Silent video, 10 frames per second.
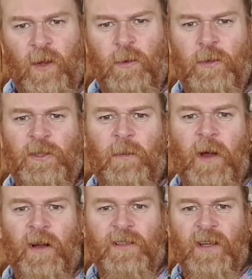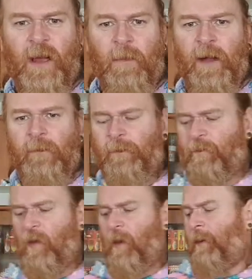Of course I'm hard to get, man.
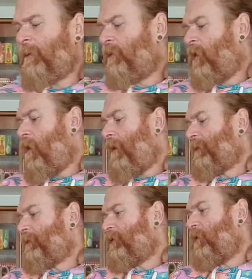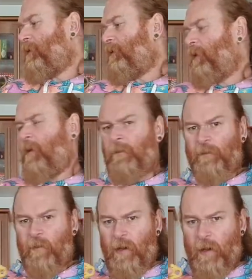So, you know,
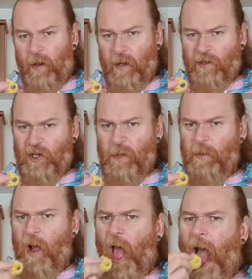I ain't cheap.